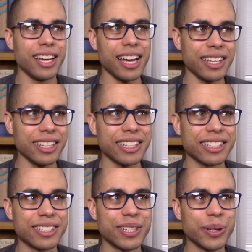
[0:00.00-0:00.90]
I
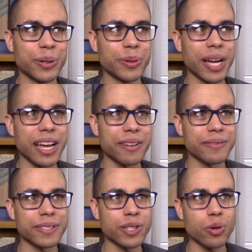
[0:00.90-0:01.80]
like to have
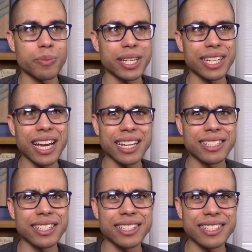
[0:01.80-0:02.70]
so many
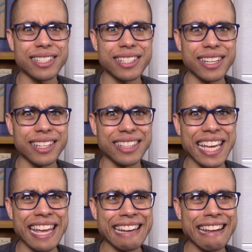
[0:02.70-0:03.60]
ideas, and
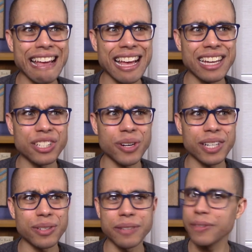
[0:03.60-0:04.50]
then I try
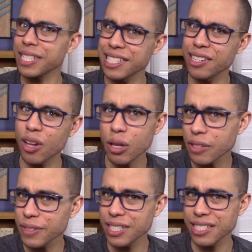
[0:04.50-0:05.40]
to invest in all
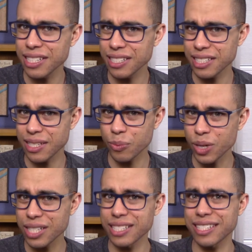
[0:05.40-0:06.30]
of these ideas at
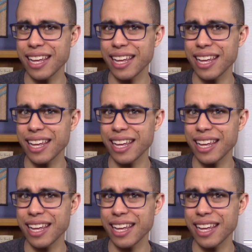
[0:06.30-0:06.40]
once,